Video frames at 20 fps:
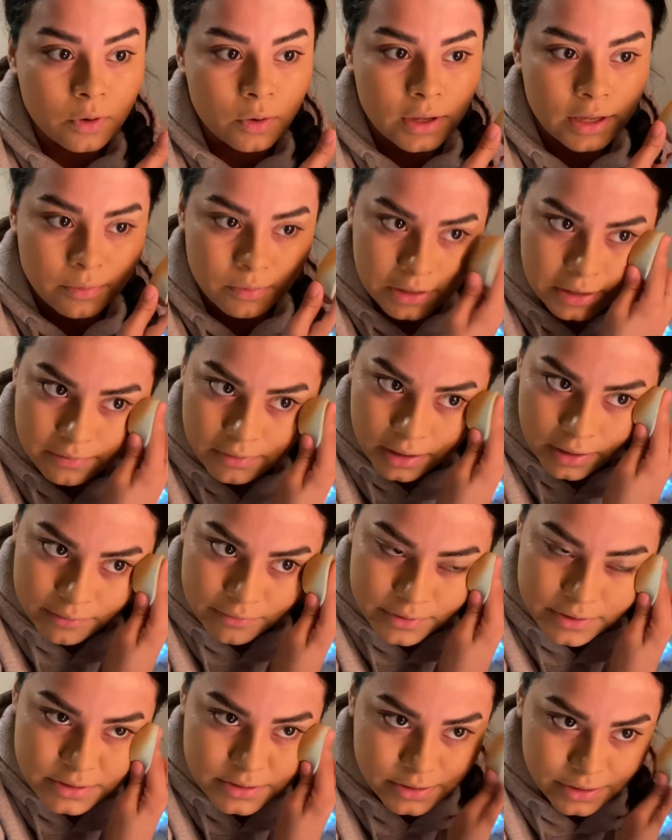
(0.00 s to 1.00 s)
okay, whenever I
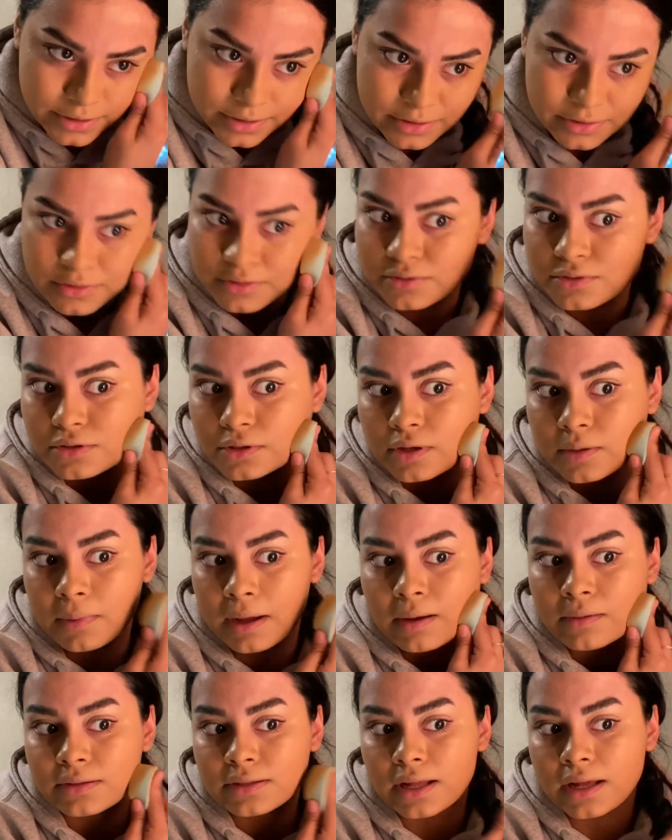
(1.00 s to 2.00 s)
first started YouTube,
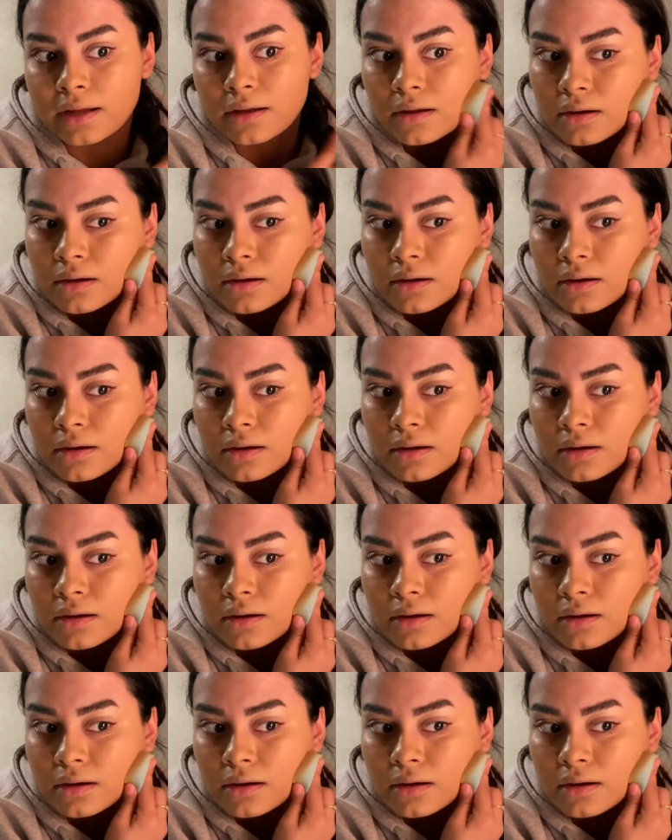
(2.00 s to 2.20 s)
I was like,